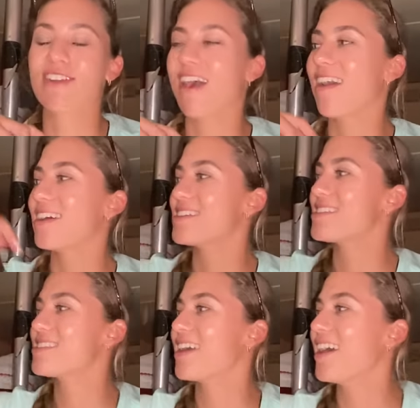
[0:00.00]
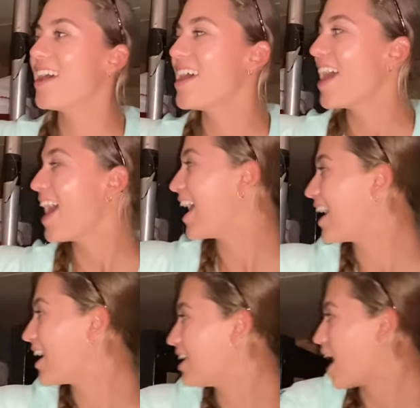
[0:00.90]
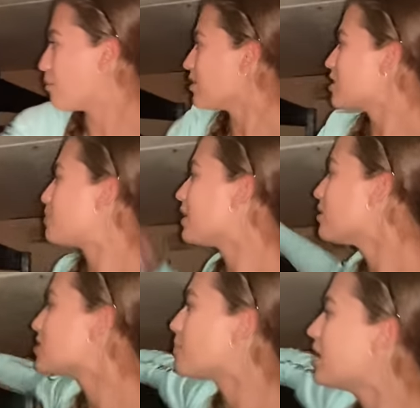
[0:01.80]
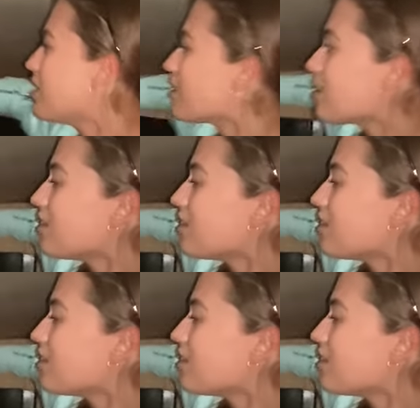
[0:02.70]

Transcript: got us. And Emily's pillow's up here.